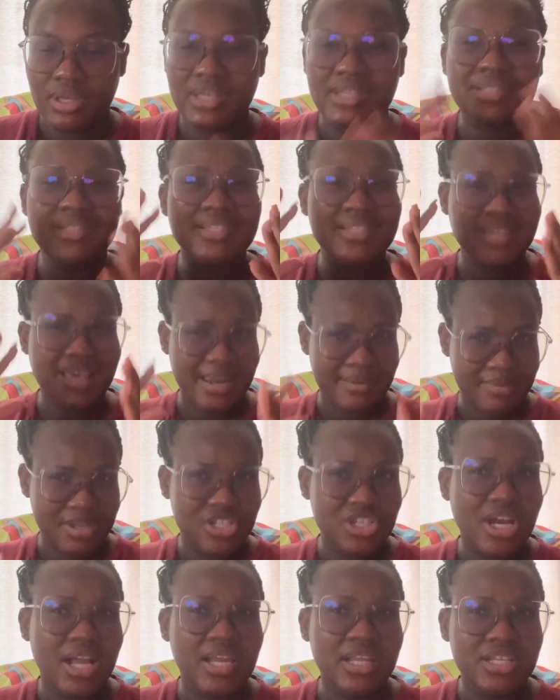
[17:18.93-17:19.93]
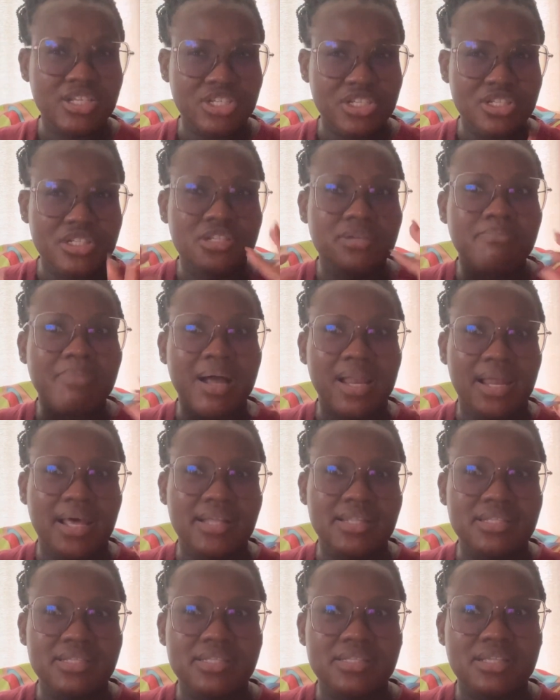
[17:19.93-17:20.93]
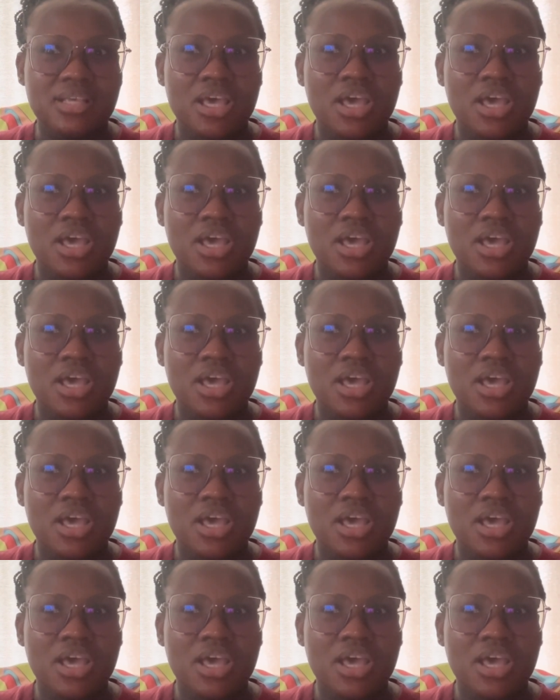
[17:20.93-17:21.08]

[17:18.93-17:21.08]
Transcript: It can be challenging to balance,